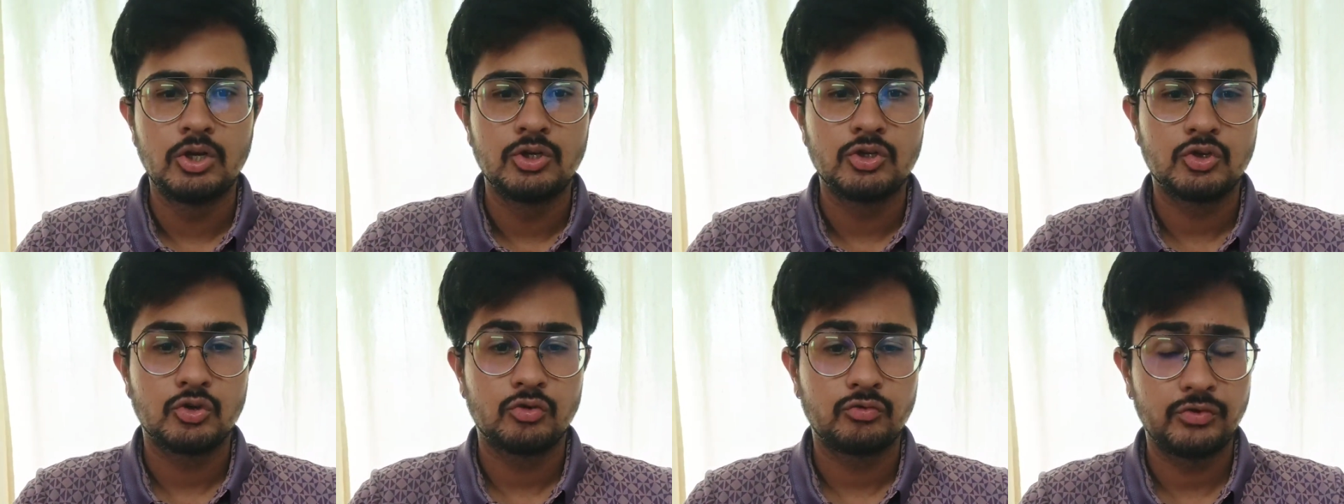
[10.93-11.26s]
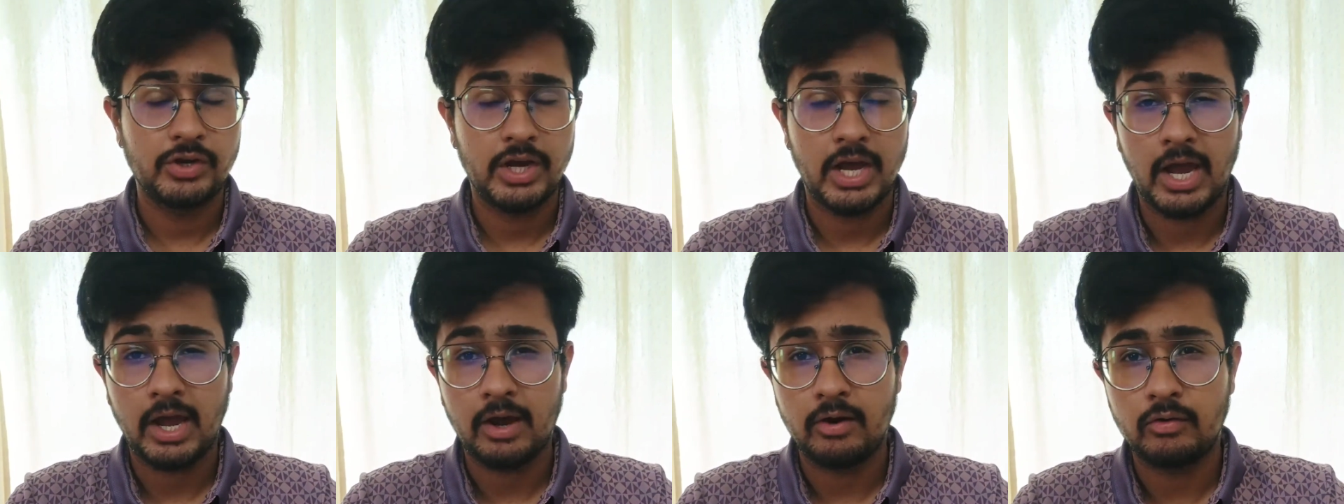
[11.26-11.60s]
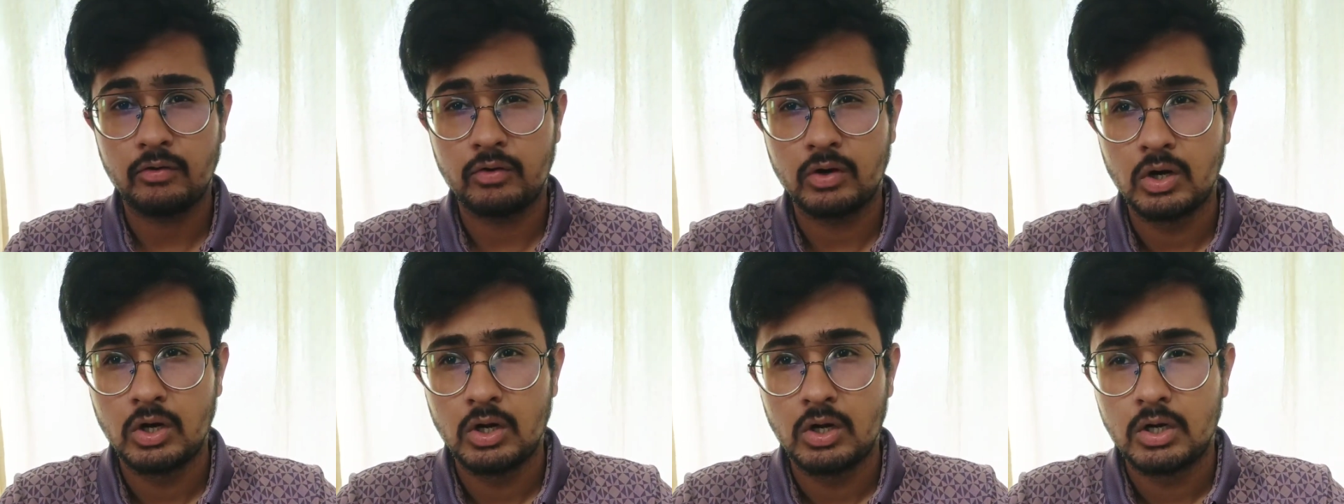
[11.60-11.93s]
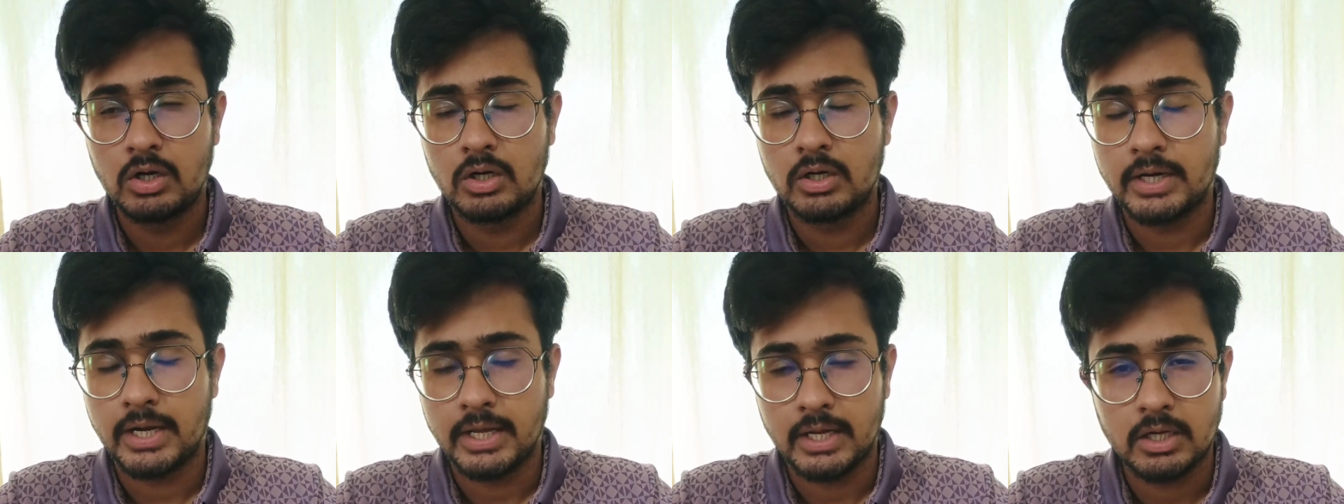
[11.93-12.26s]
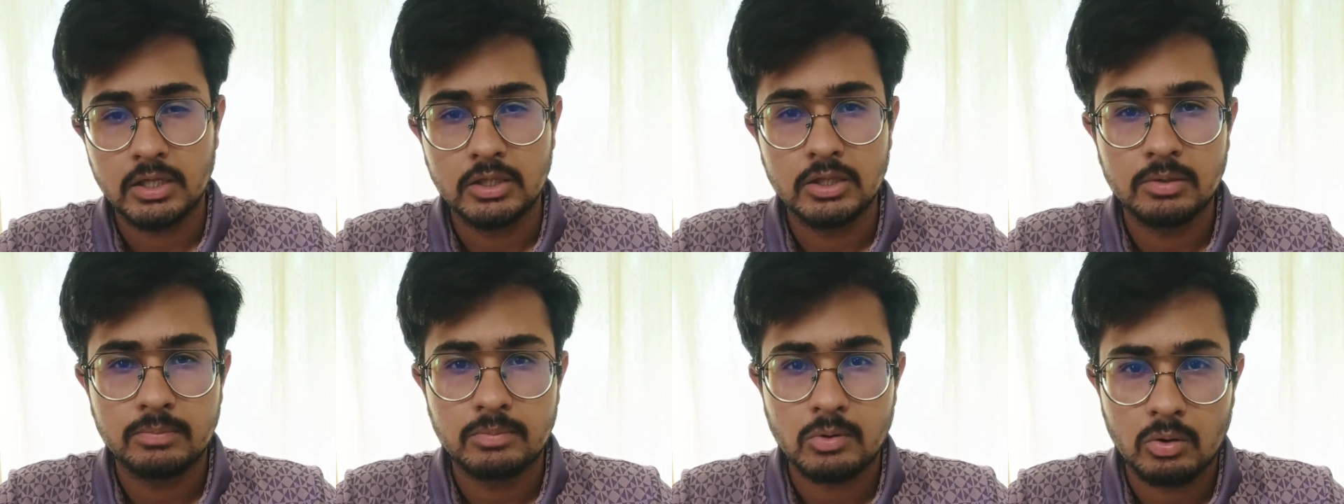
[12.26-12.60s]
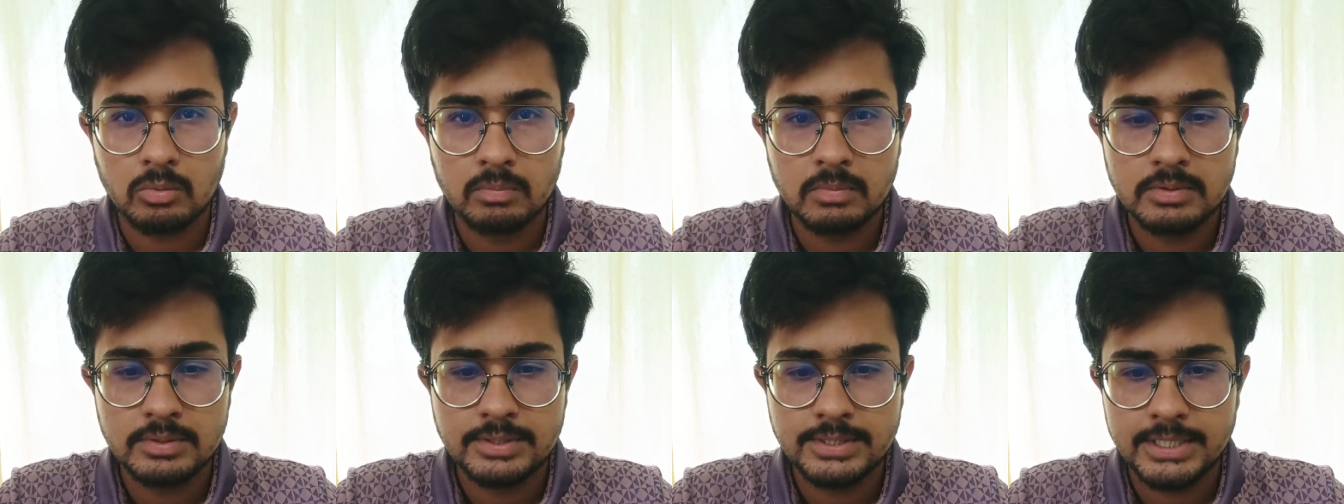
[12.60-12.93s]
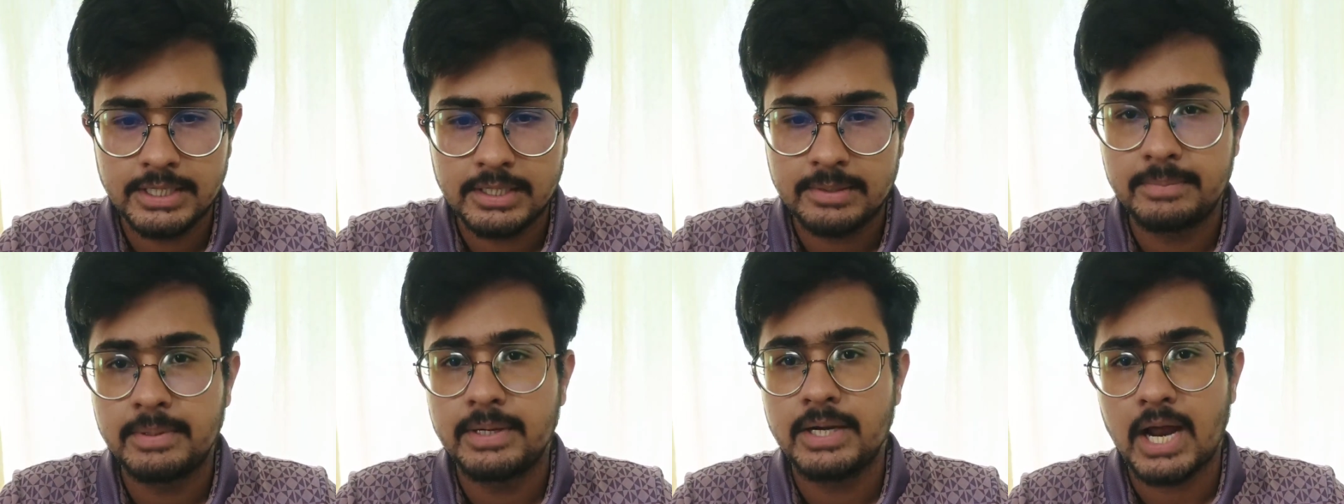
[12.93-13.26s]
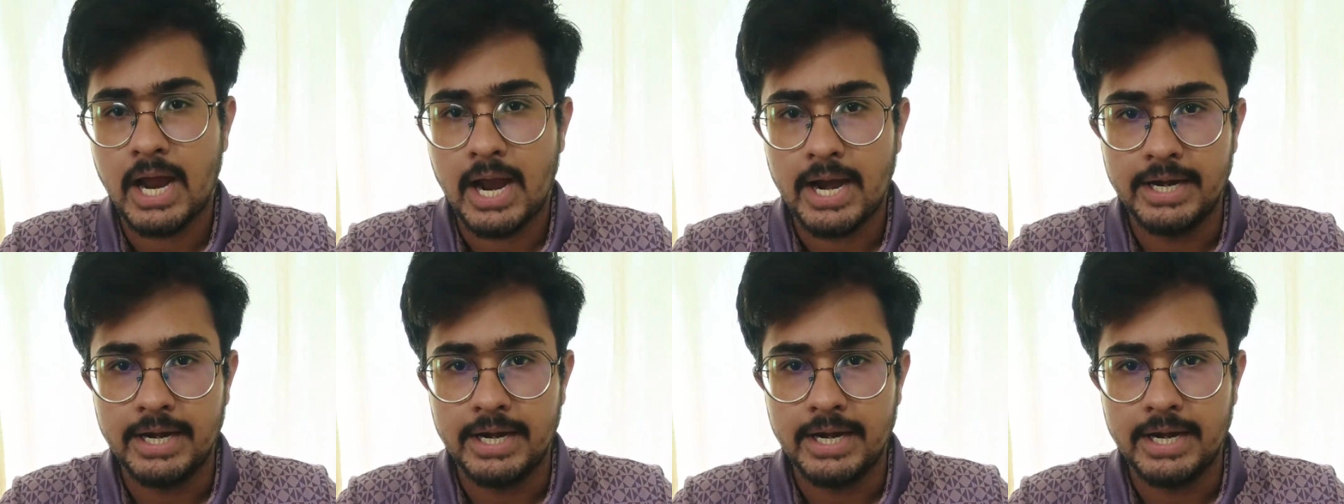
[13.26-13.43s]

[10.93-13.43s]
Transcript: So we have taken the problem statement